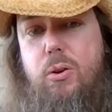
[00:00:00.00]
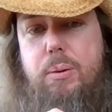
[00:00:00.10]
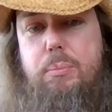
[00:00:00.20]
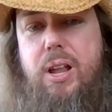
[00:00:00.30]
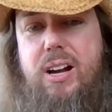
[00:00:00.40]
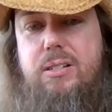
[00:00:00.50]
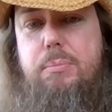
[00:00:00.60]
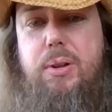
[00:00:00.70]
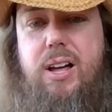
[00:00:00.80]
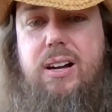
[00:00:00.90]
going
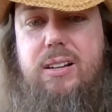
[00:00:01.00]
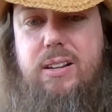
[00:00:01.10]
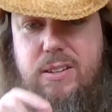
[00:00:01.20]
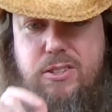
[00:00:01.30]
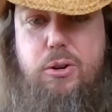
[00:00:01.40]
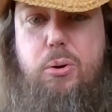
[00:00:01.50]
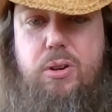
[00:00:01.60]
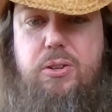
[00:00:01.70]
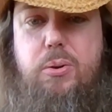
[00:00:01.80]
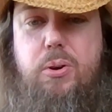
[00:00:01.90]
block to block,
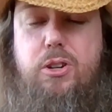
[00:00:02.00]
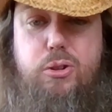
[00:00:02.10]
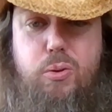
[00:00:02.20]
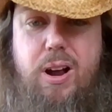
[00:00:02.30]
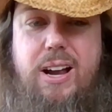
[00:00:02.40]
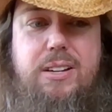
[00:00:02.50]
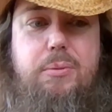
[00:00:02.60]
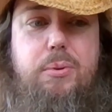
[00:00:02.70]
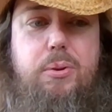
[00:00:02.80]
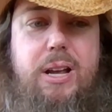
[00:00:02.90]
door to door,
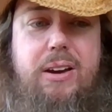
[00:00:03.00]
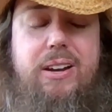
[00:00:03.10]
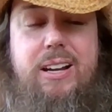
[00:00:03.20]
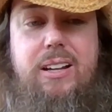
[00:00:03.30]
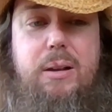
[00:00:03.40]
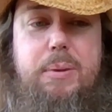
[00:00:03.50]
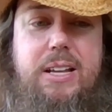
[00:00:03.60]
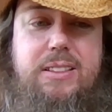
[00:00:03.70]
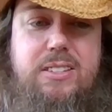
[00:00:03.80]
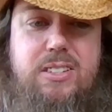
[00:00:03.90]
trying to root out and
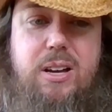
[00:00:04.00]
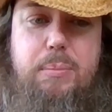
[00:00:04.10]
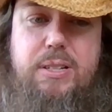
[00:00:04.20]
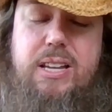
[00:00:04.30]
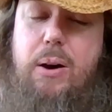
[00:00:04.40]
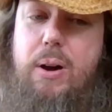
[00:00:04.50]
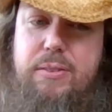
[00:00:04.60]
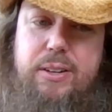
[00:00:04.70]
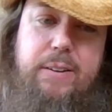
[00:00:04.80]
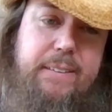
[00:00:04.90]
eliminate the zombies.
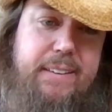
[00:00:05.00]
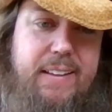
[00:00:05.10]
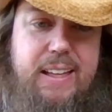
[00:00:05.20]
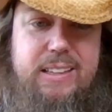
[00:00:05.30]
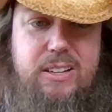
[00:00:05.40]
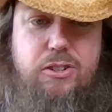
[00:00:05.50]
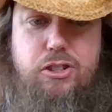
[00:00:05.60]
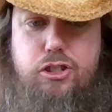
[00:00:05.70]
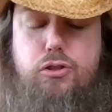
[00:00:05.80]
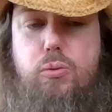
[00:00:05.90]
However,
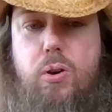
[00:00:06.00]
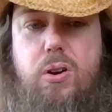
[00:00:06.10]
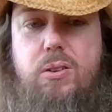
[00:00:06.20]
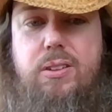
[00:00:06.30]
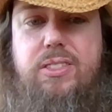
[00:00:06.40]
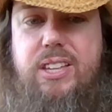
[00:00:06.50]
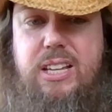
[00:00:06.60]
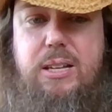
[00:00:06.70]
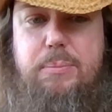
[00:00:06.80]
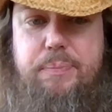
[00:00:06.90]
there's a strong
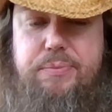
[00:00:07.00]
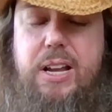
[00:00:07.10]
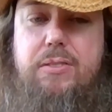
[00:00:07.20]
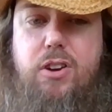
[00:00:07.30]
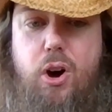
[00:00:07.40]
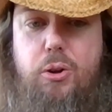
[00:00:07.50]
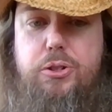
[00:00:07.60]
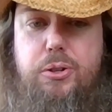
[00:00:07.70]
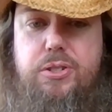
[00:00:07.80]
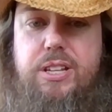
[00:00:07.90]
theme of
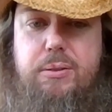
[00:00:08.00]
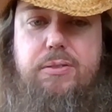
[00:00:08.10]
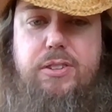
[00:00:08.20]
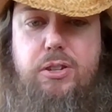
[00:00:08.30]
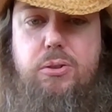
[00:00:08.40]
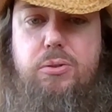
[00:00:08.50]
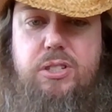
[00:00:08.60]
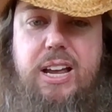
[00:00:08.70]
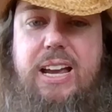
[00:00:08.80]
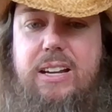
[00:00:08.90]
cultures that
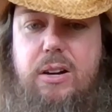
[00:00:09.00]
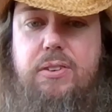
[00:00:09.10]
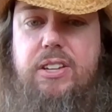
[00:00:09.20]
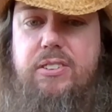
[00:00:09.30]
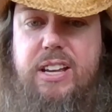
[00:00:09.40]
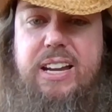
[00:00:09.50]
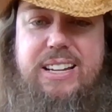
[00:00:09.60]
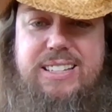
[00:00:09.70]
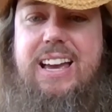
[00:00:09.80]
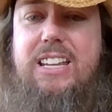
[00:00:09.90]
refuse to hand over their
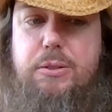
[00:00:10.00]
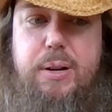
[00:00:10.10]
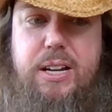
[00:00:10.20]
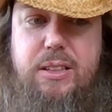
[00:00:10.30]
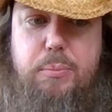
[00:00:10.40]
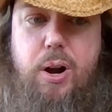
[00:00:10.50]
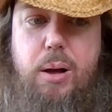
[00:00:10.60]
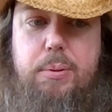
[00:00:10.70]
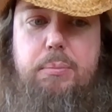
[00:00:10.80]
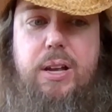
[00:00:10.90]
dead, exacerbating the
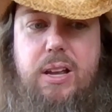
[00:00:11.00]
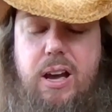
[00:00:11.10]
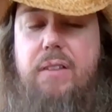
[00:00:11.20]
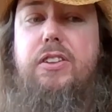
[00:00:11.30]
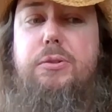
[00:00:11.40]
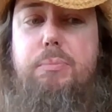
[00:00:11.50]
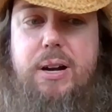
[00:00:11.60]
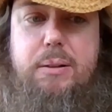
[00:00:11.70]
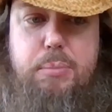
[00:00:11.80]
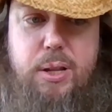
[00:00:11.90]
problem of the
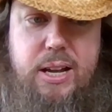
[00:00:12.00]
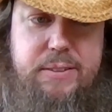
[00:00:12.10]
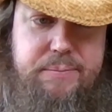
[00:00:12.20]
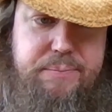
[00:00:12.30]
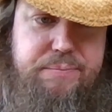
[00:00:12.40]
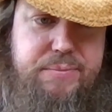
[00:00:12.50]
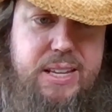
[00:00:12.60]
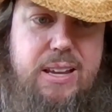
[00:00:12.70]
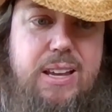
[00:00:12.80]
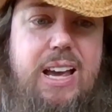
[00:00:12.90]
spreading plague.
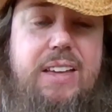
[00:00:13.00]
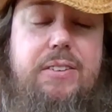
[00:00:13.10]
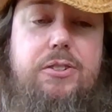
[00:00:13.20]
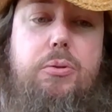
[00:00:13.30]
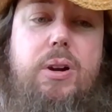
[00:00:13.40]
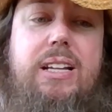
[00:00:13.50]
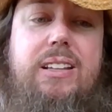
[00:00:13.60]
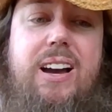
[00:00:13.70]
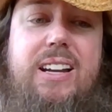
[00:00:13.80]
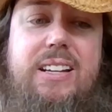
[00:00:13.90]
And there's a
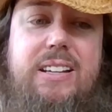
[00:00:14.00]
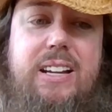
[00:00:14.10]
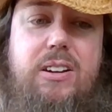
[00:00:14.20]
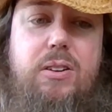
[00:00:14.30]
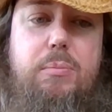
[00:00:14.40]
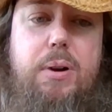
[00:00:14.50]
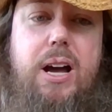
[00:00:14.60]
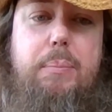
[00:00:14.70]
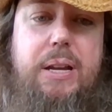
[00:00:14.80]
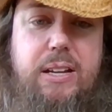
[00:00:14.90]
great line in here
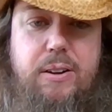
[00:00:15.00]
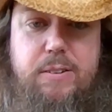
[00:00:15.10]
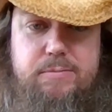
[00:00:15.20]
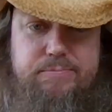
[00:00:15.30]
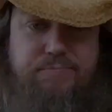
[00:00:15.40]
by Peter.